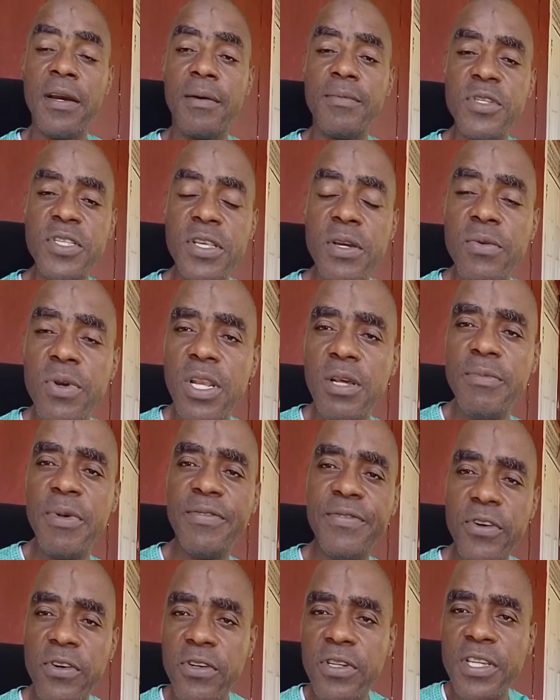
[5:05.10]
And I say, well, let
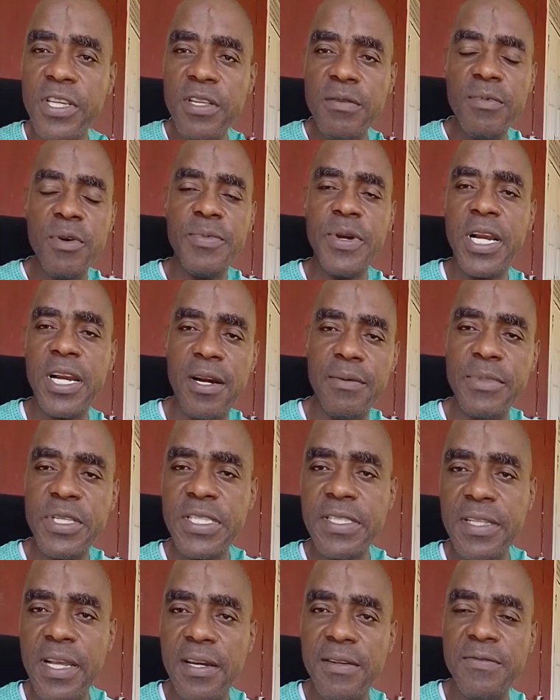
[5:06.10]
me go kill me because I
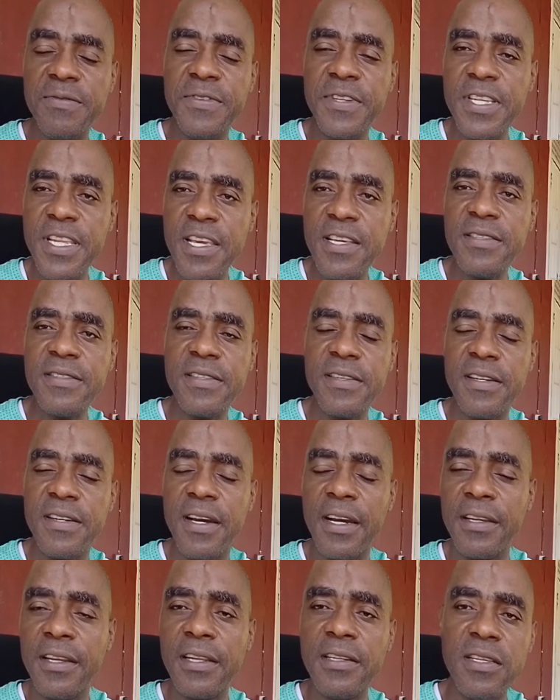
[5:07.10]
stand for this,
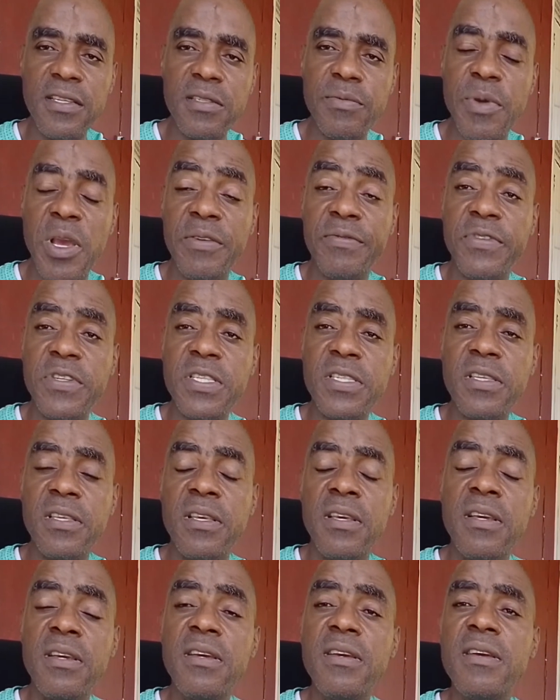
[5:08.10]
and at this me have to
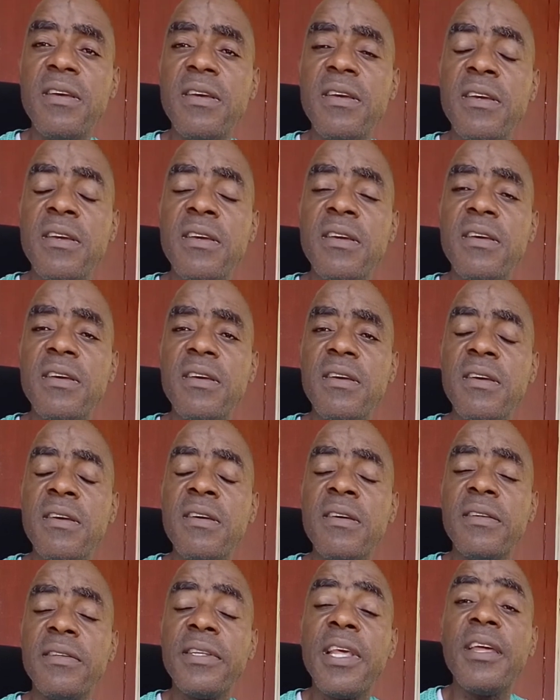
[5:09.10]

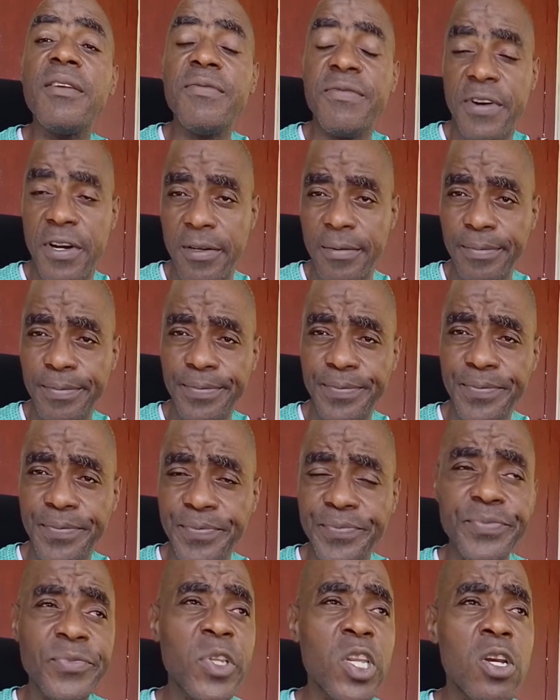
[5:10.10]
dead for.
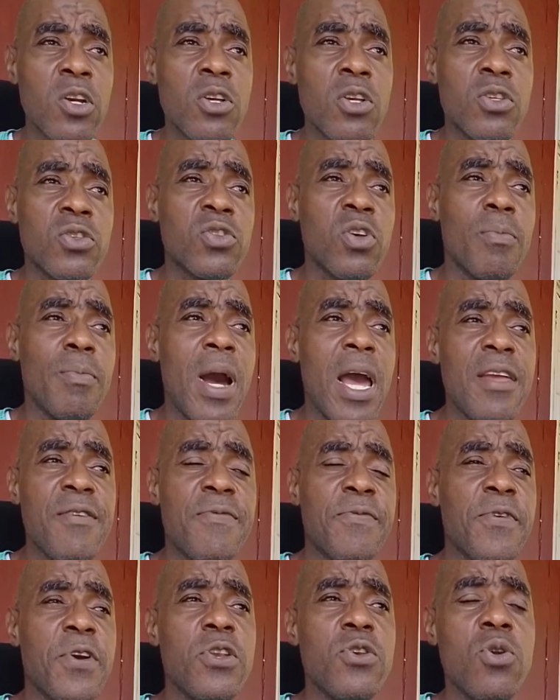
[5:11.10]
So my
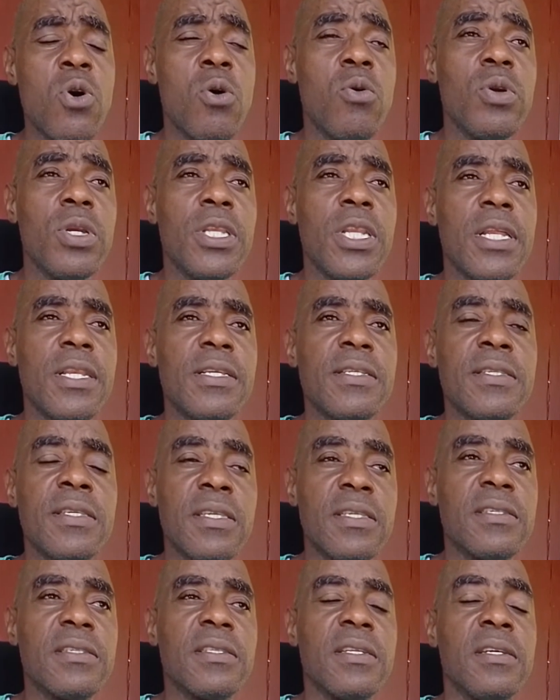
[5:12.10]
friend now in the
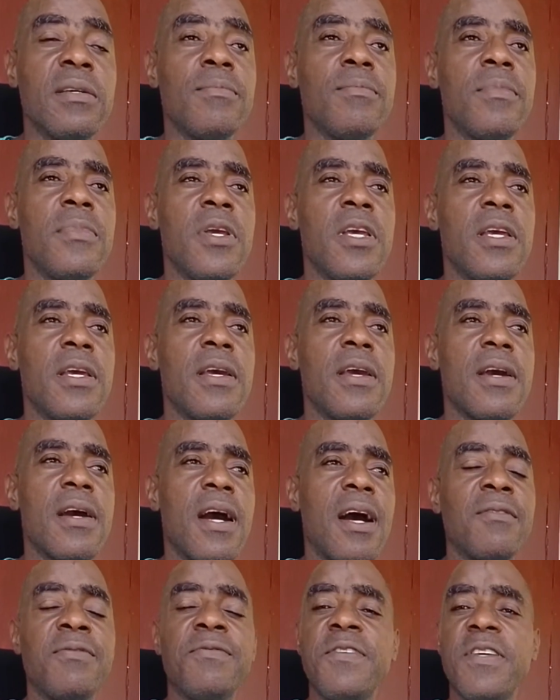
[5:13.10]
system,
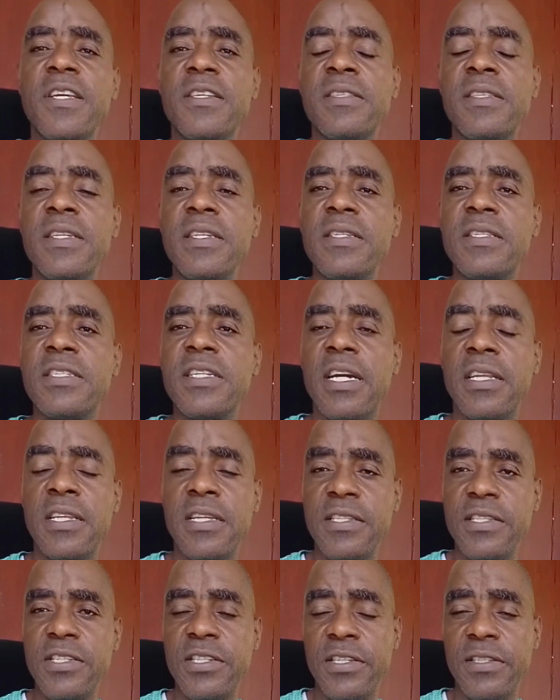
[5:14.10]
I face these
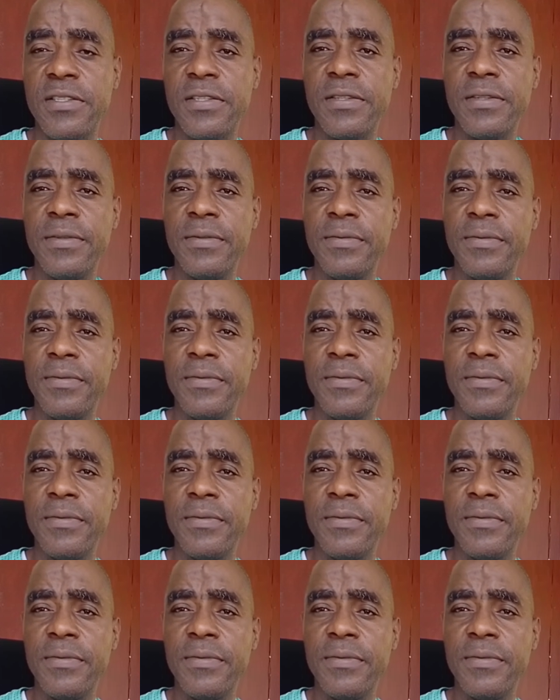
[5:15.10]
challenges.